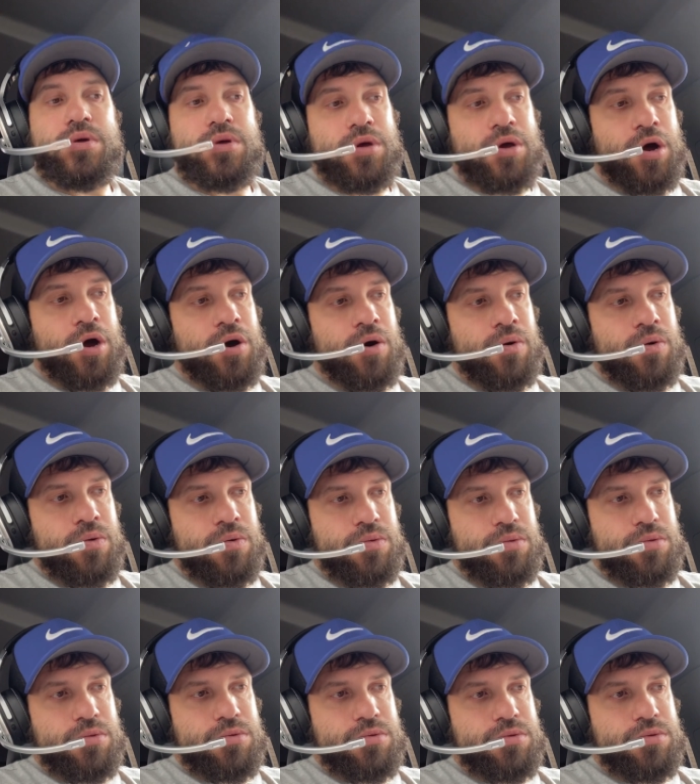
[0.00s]
go
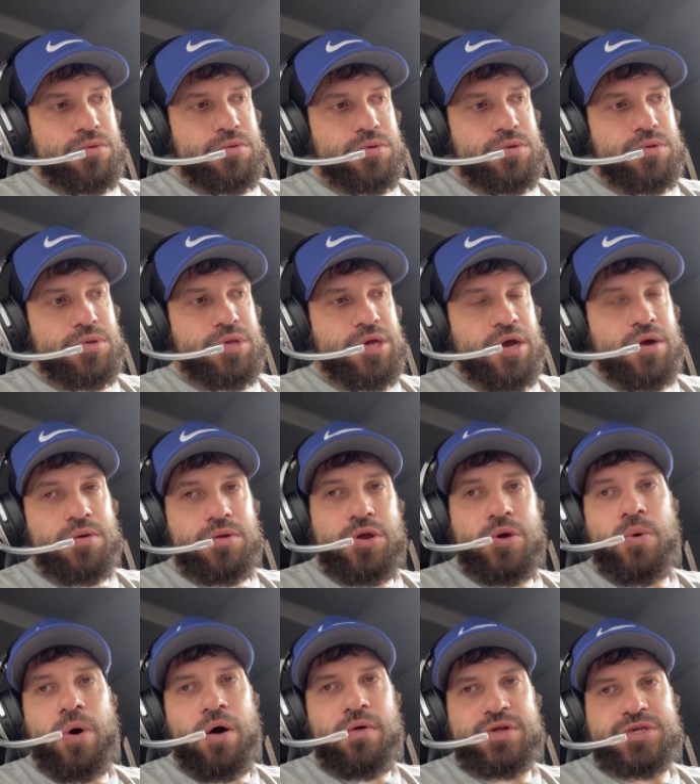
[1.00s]
do,
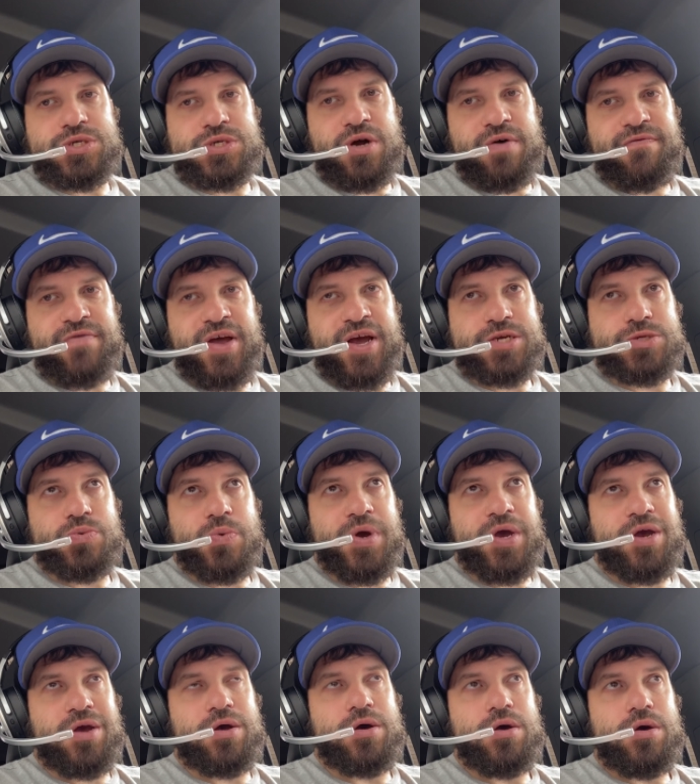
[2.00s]
do all the stuff next
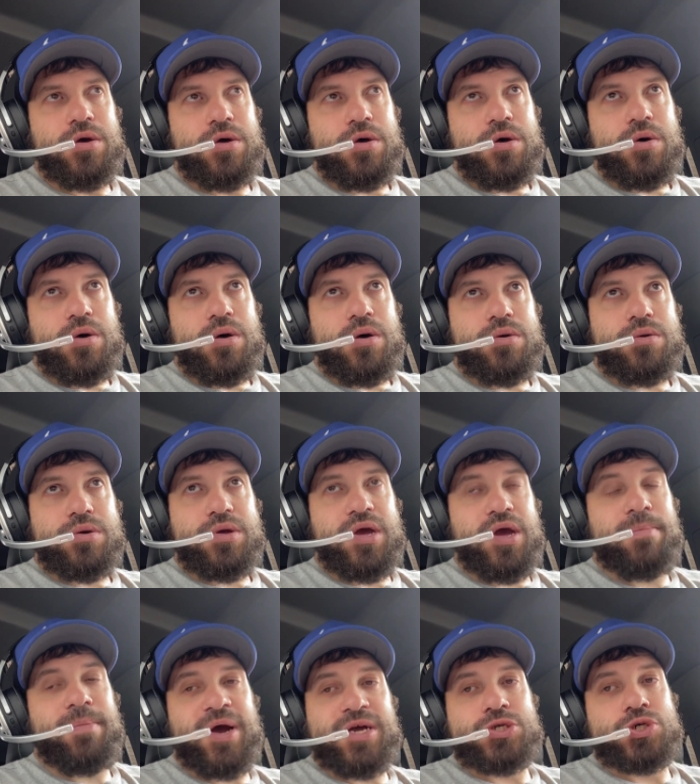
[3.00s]
week,
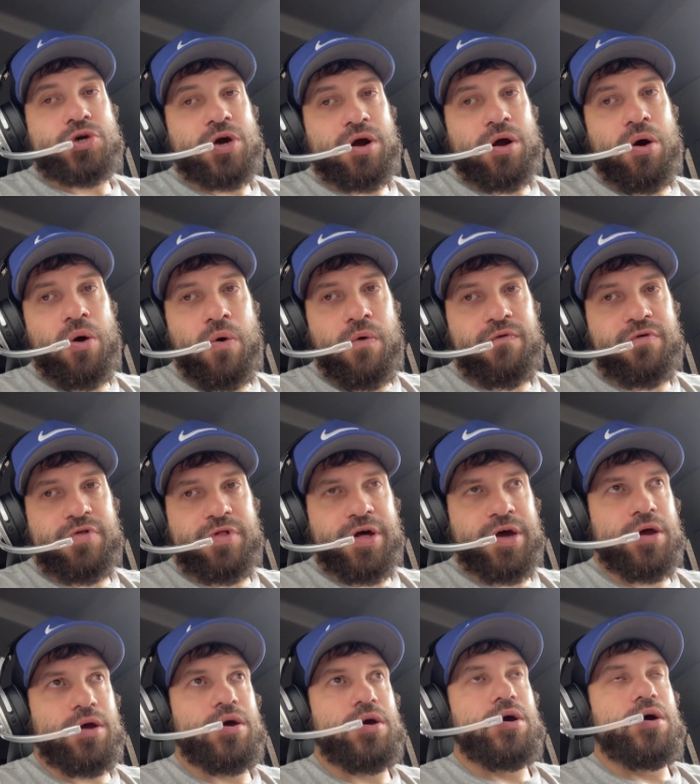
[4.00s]
get my truck
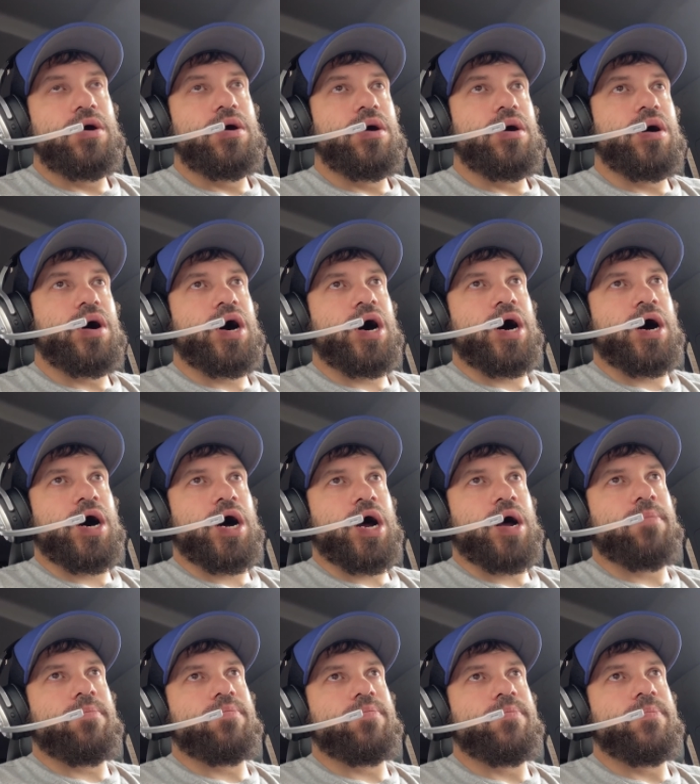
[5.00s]
hopefully.
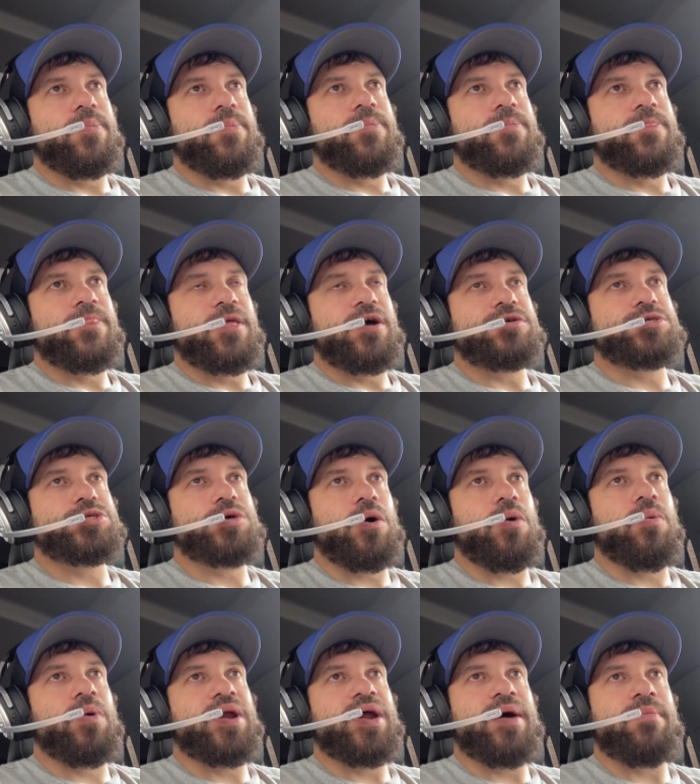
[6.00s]
Um, so
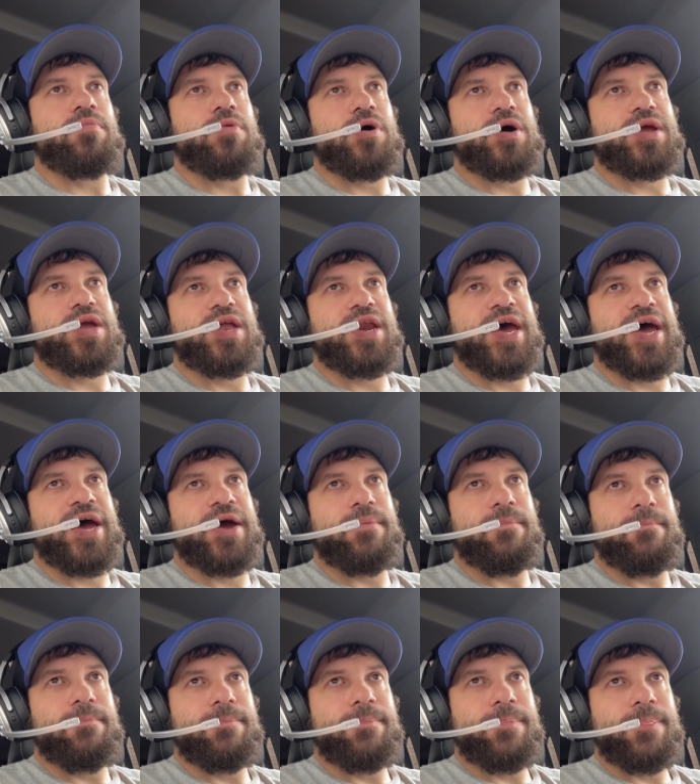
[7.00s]
what I'm looking at
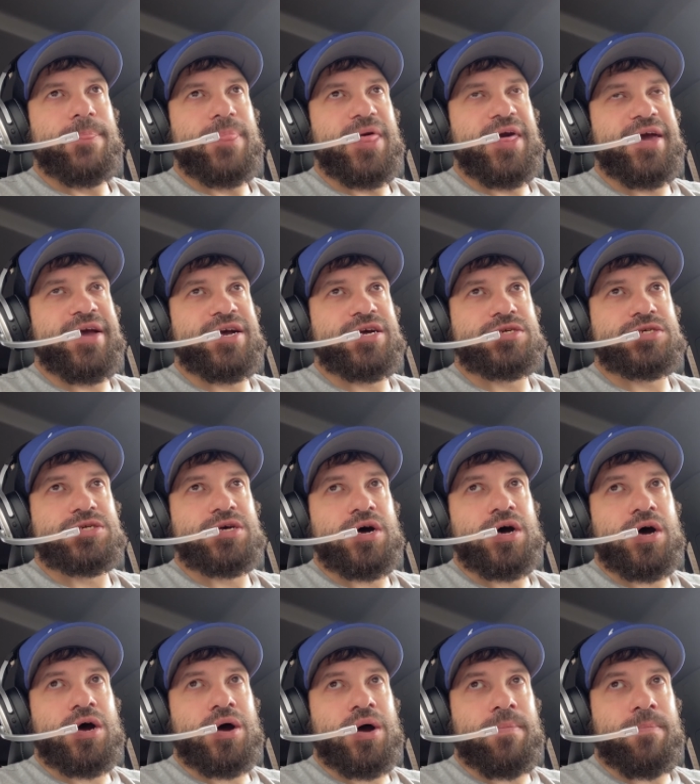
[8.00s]
is
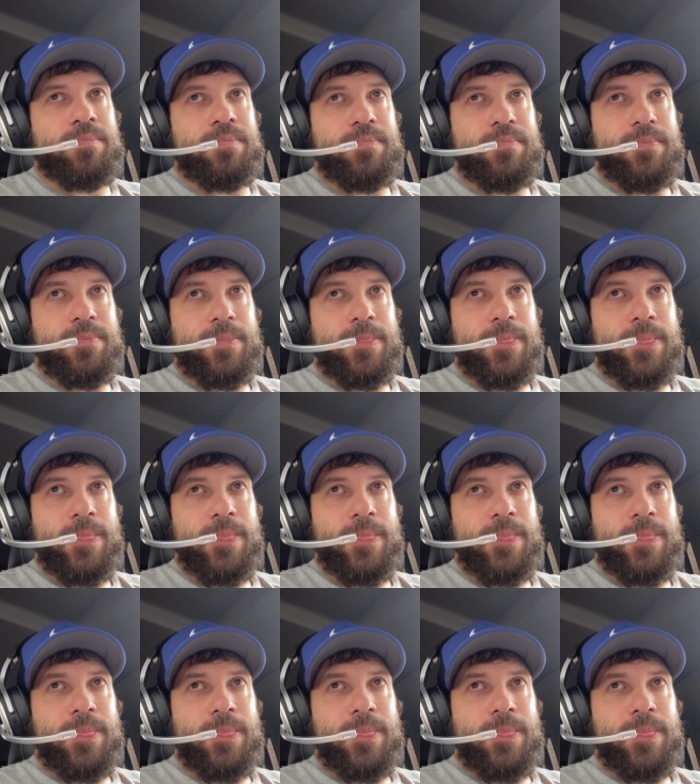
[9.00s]
um,